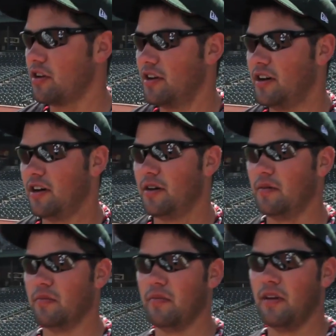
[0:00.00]

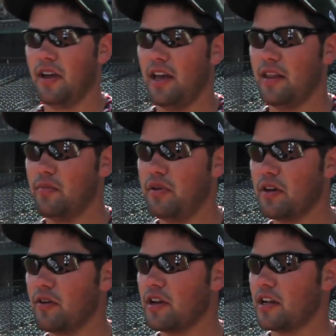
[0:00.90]
And the big
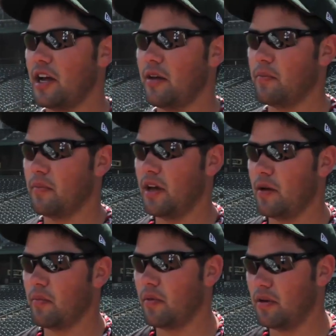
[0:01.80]
reason I'm
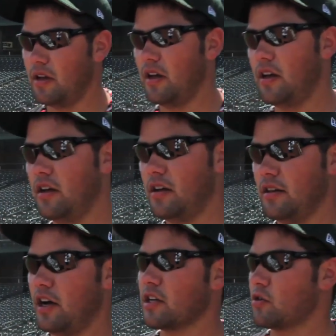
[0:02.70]
a
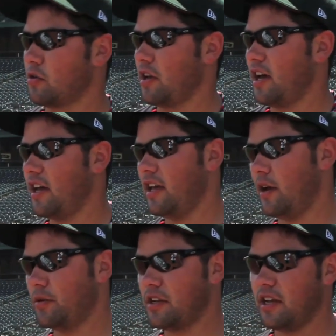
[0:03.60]
logical guy, I
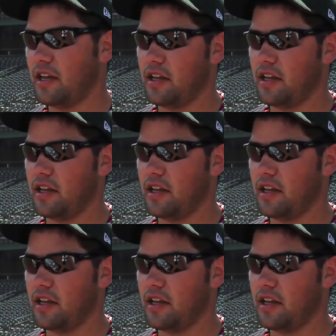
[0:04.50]
would say.